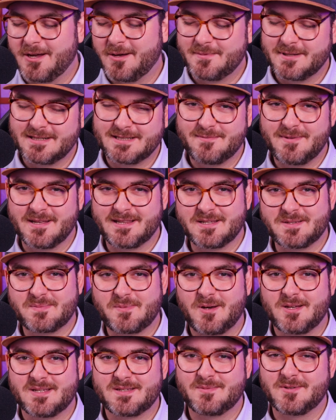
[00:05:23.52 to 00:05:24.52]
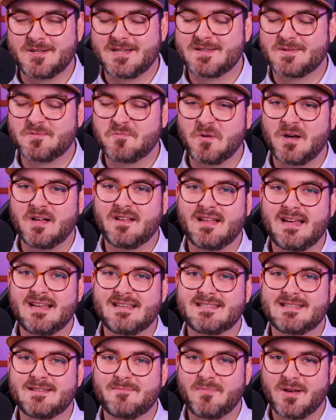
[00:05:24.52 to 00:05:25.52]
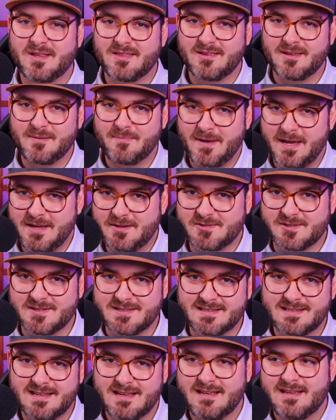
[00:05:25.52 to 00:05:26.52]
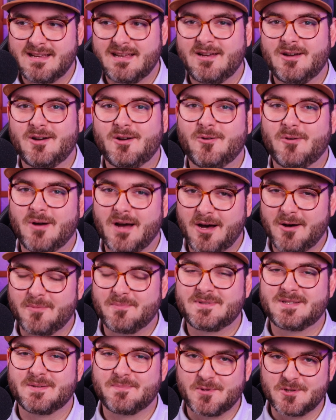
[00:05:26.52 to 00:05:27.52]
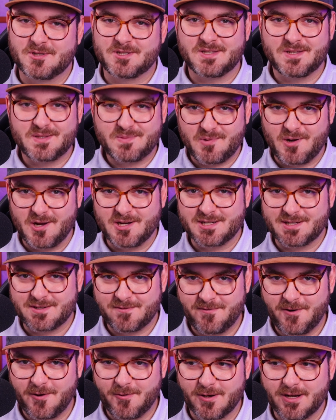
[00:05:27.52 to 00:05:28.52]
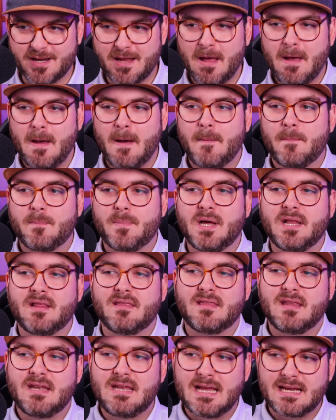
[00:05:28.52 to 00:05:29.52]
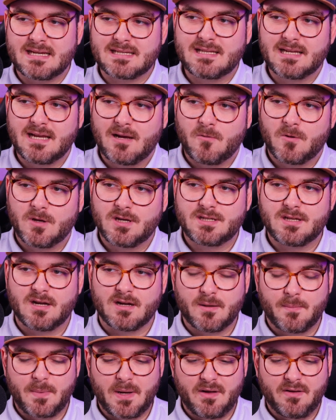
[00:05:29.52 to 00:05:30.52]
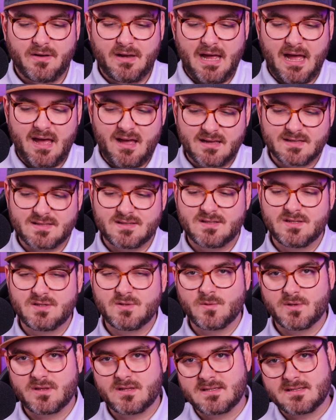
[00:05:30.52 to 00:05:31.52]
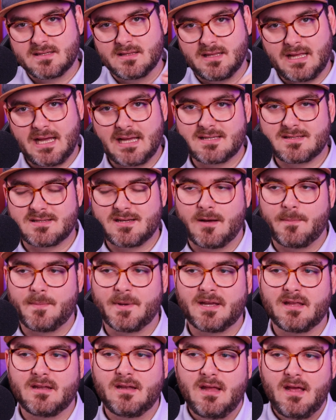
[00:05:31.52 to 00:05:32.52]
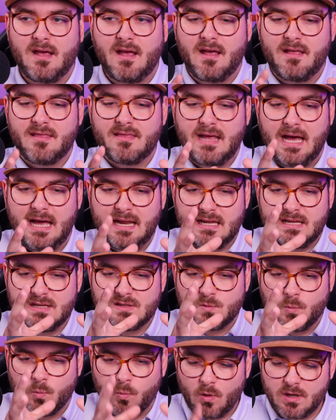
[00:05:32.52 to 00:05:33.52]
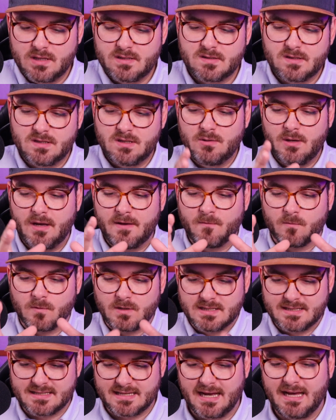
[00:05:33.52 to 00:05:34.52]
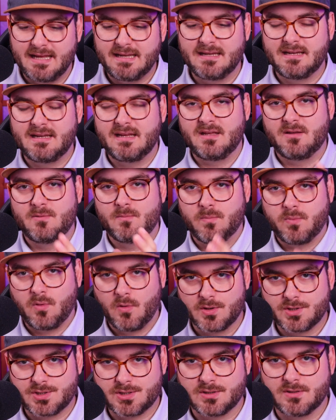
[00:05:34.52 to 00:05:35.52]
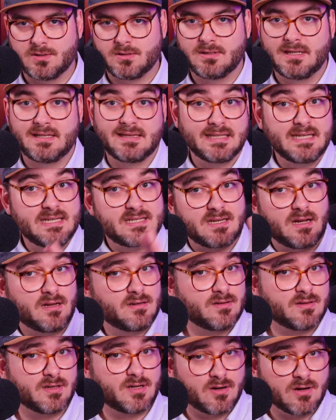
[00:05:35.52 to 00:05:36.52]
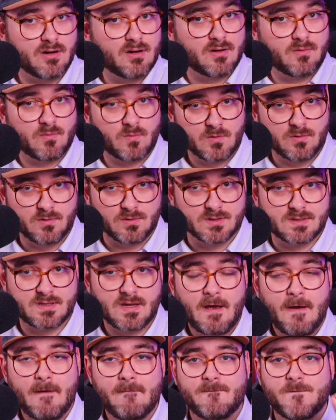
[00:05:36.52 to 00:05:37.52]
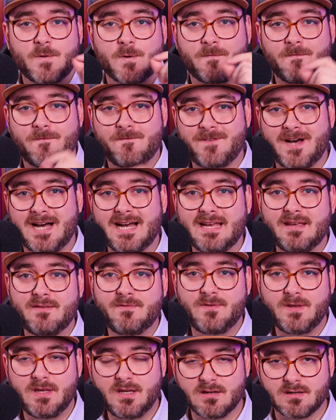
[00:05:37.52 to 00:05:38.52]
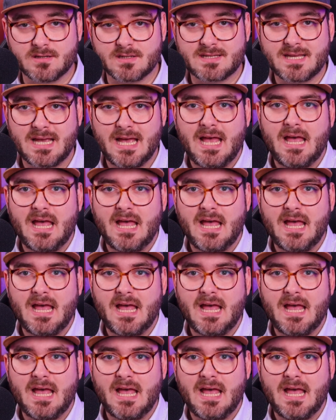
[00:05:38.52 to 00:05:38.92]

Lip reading: helping to make this possible, as well as the monthly patrons who help to push this project forward. But the next thing I want to talk about has to do with this last topic, and that is once you have resided in Portugal, at least under the current rules, for 5 years,